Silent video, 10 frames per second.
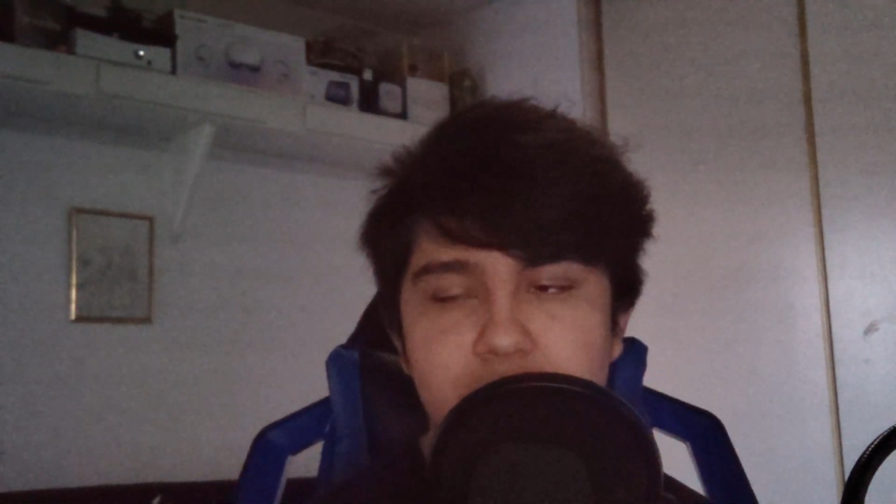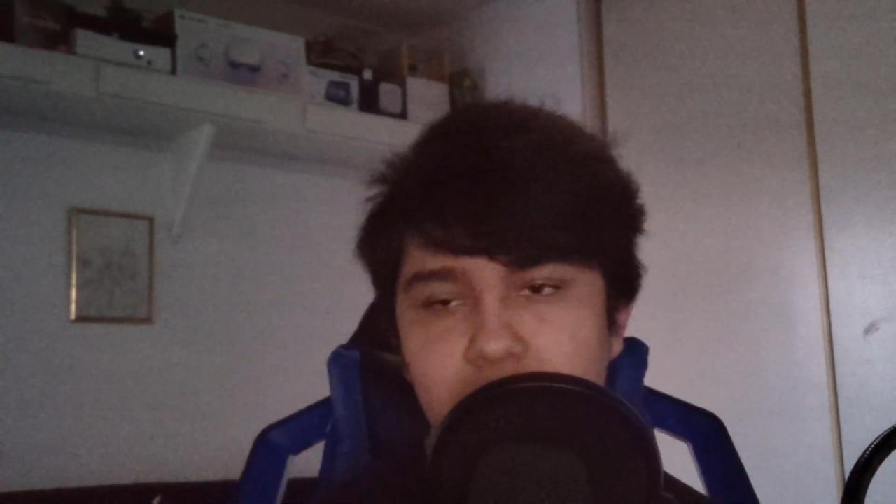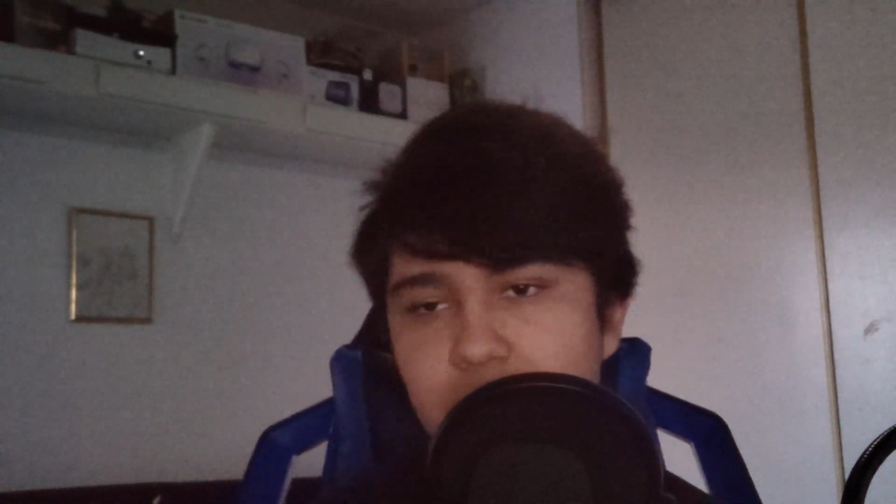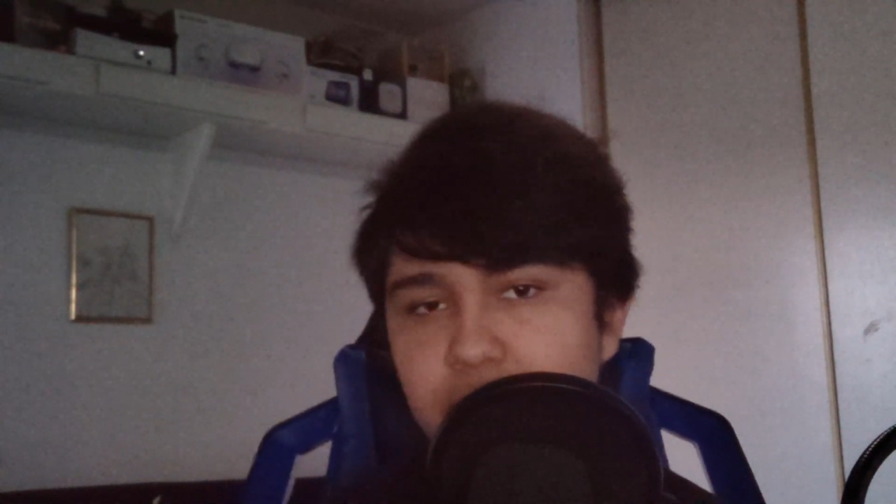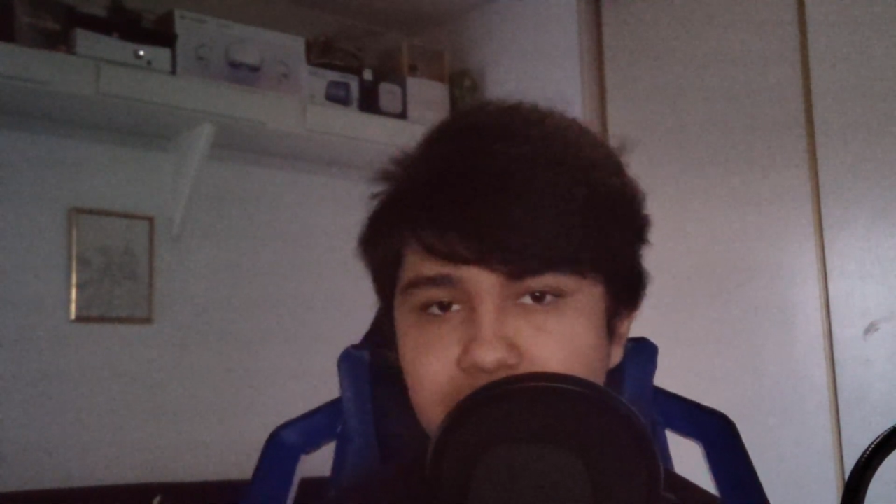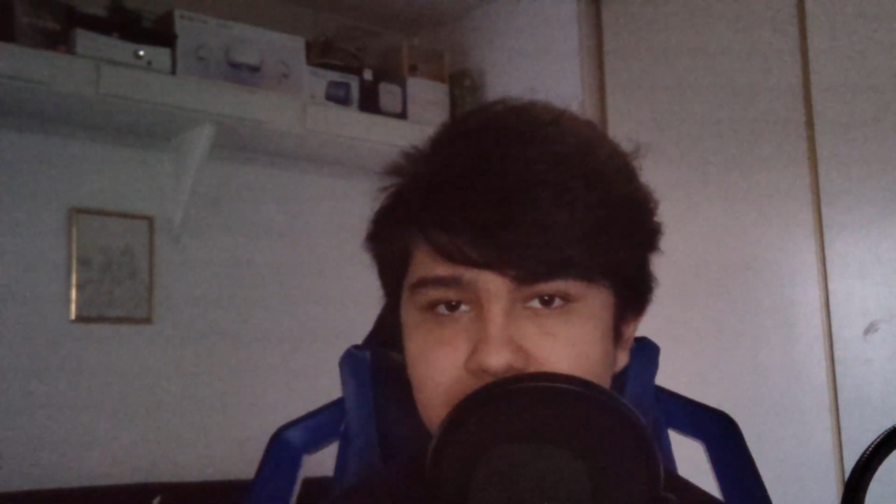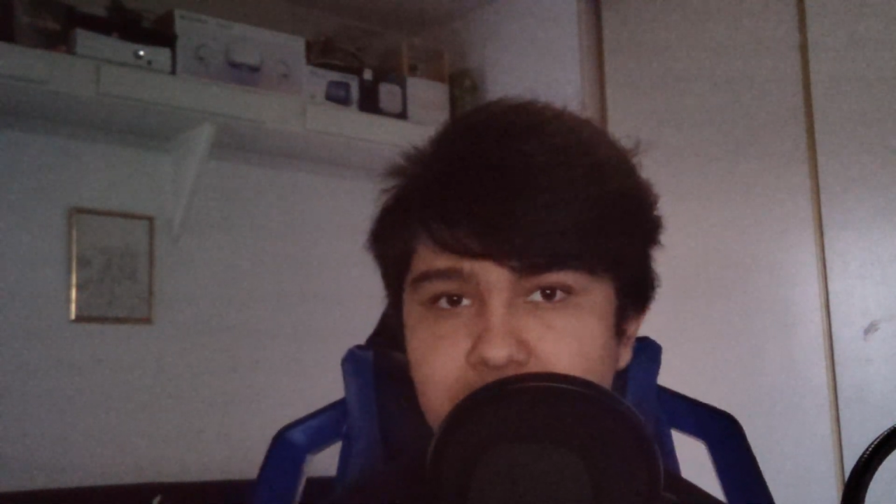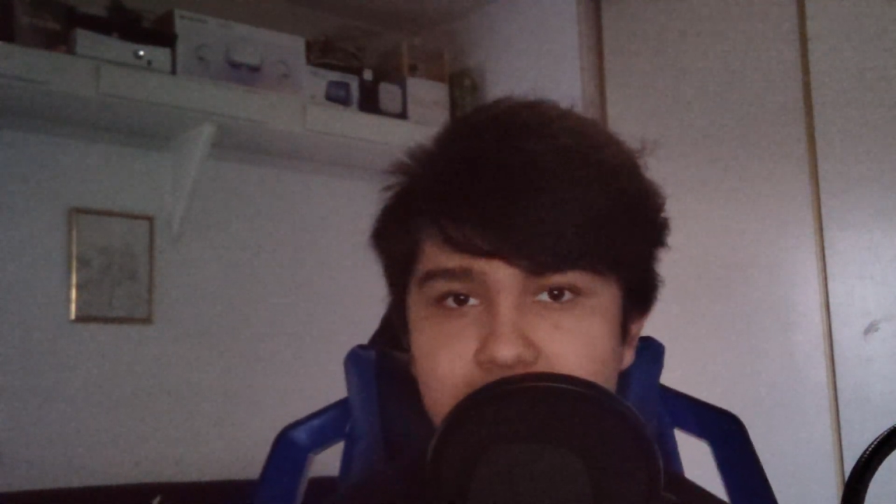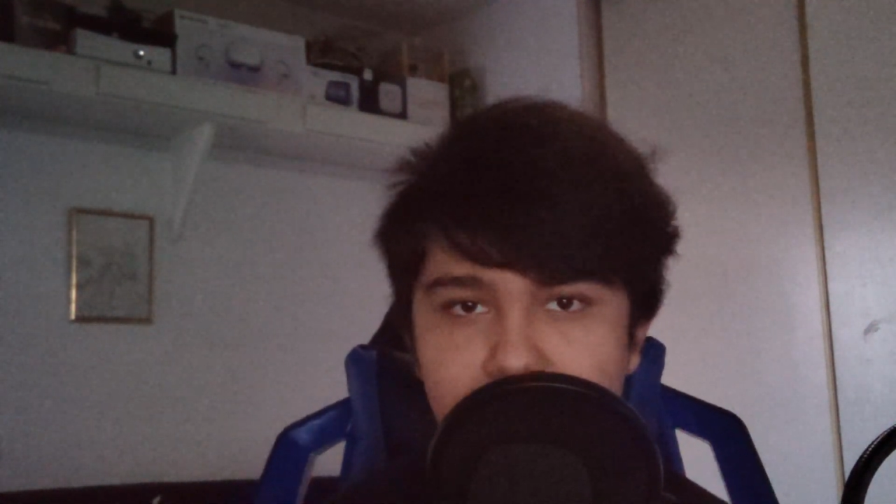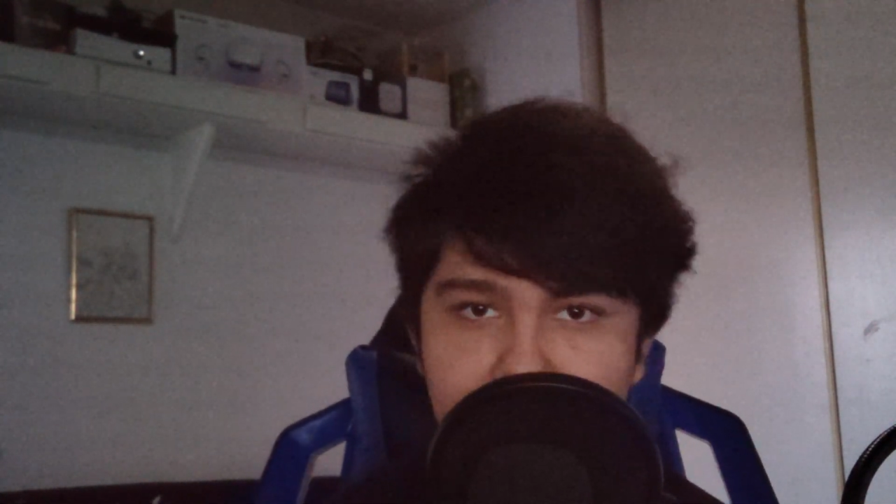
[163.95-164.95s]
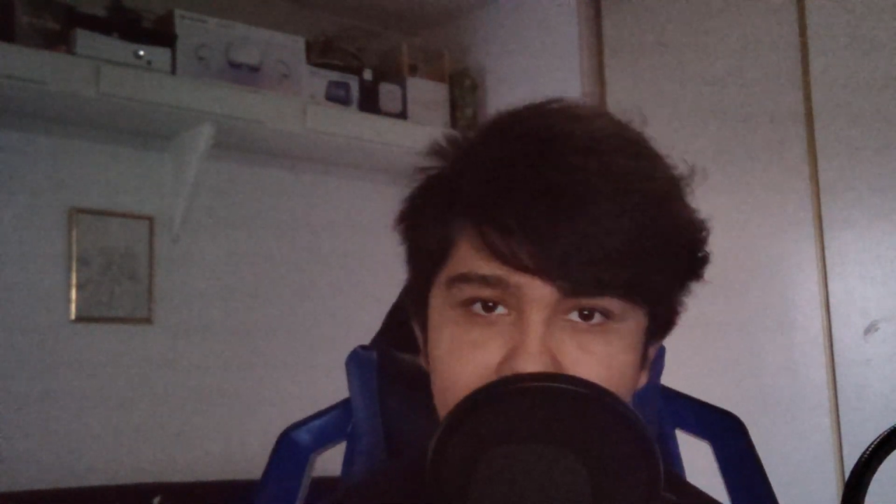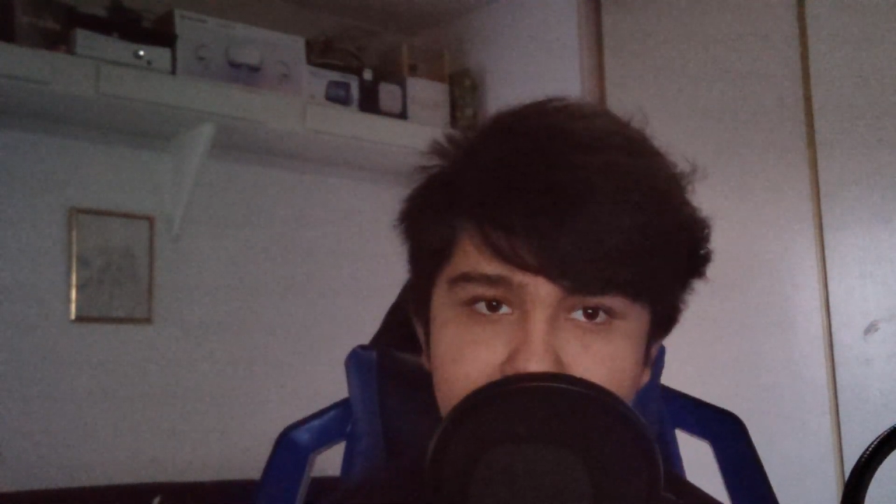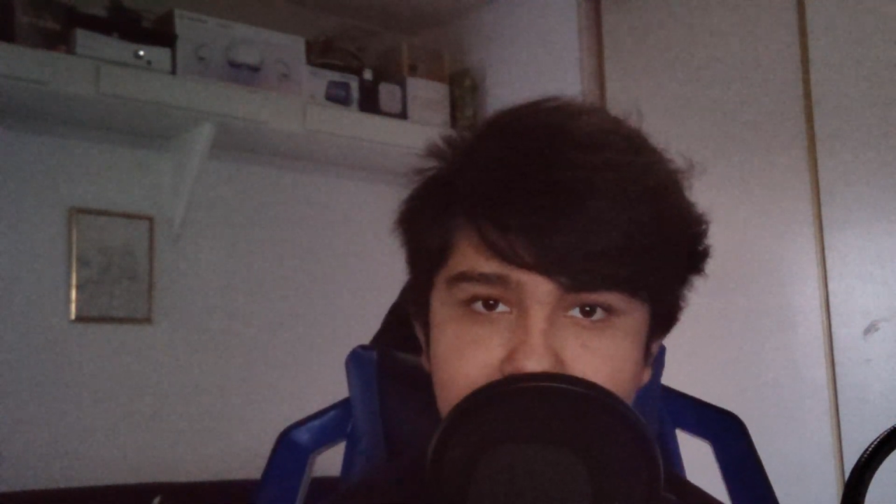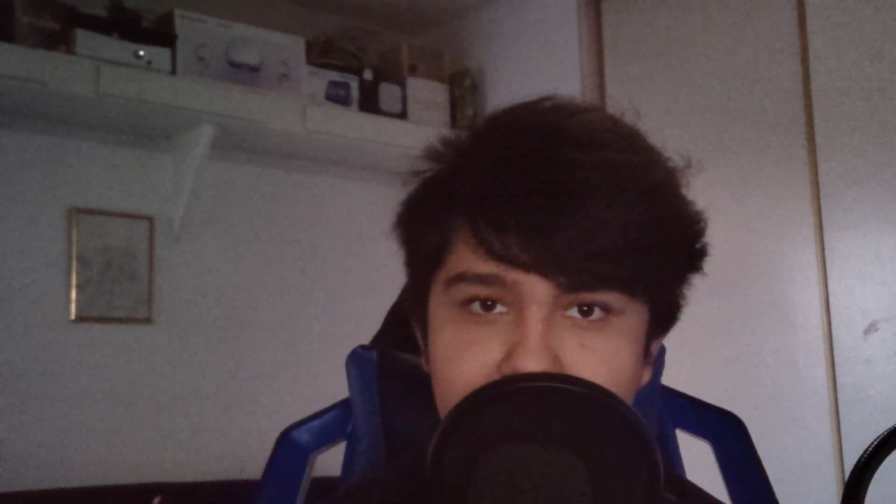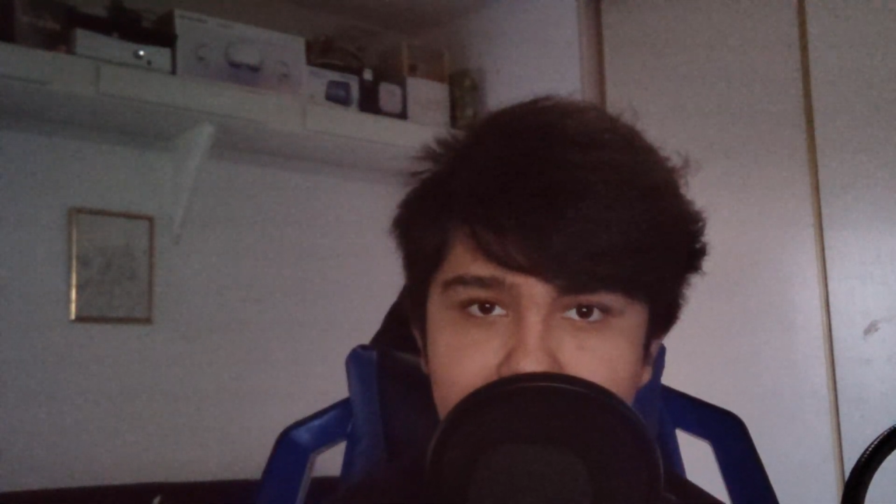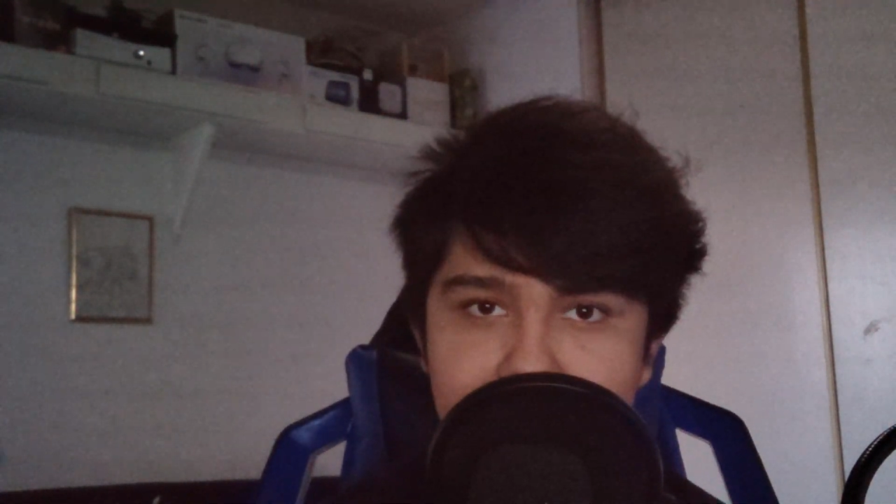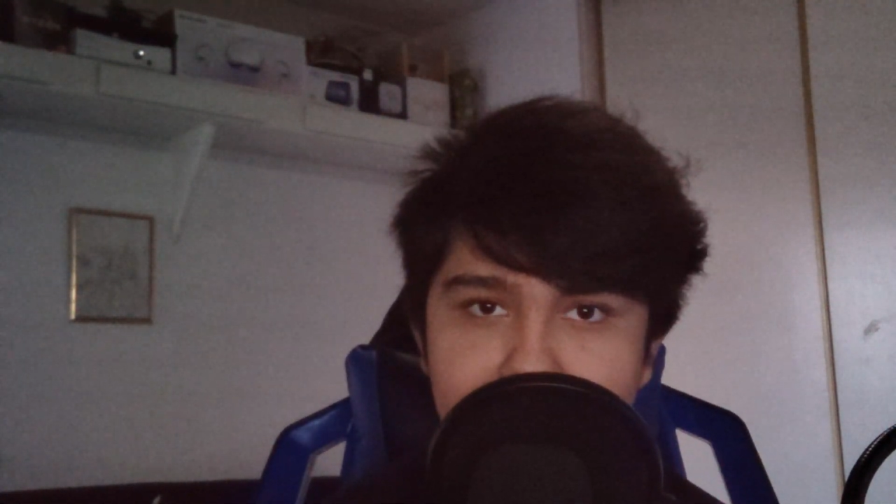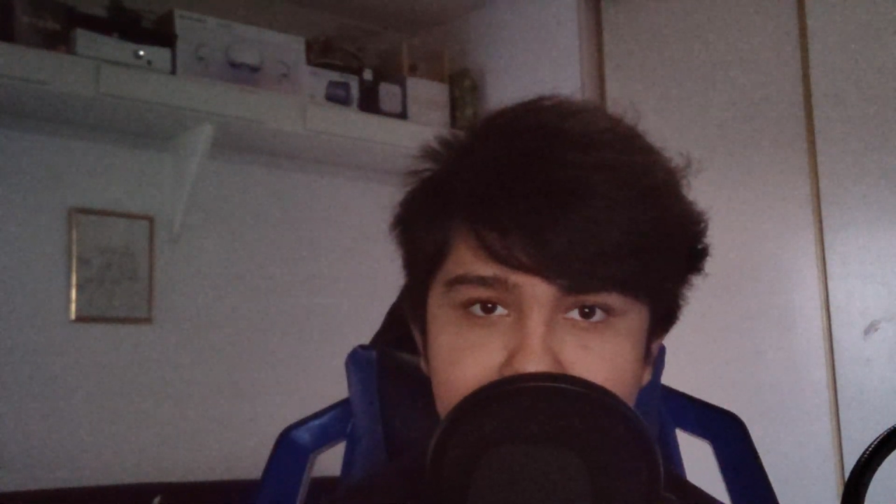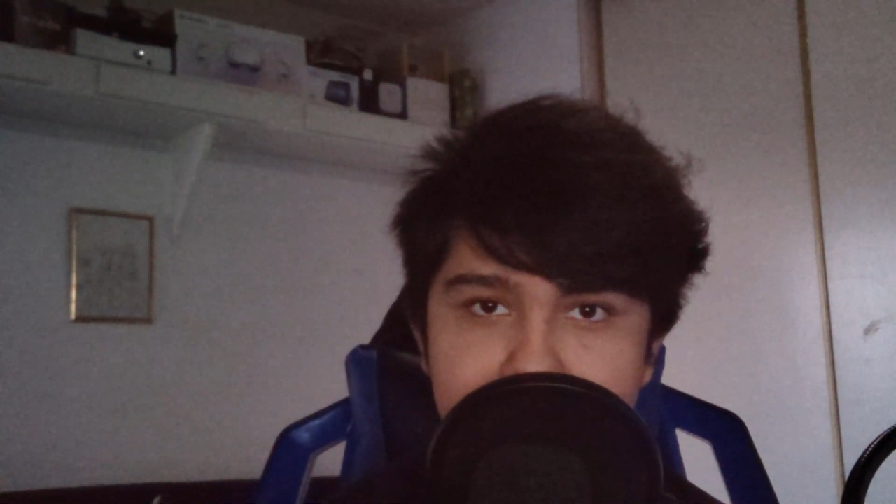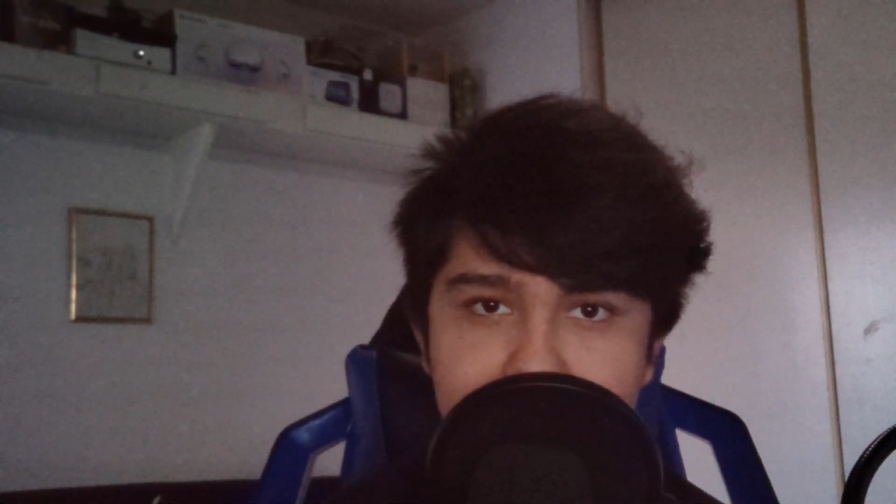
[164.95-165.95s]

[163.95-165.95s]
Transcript: 3600 megahertz,